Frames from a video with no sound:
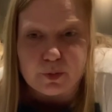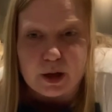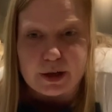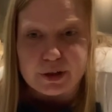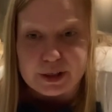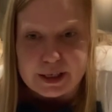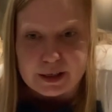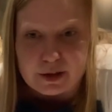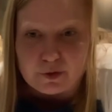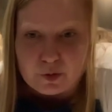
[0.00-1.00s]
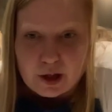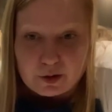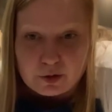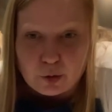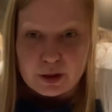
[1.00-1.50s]
a unique like
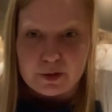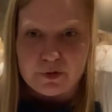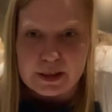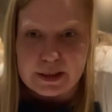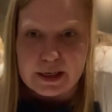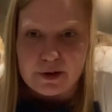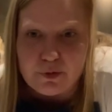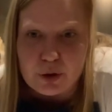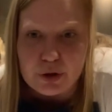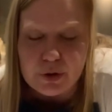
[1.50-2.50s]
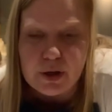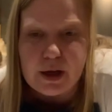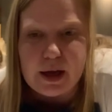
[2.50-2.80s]
cooking VCE for you,